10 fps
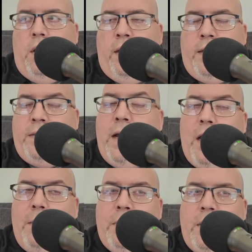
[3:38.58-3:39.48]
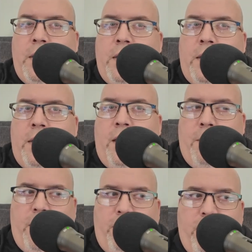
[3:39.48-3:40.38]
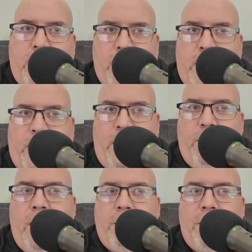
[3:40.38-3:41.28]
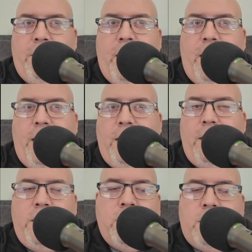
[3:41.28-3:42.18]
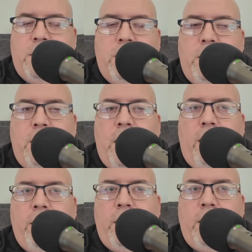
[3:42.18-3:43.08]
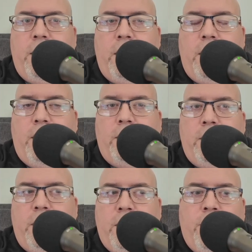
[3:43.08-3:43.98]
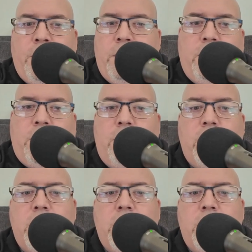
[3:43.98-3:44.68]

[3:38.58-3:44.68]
At that time, it might have looked like I gave up and just allowed the encryption, just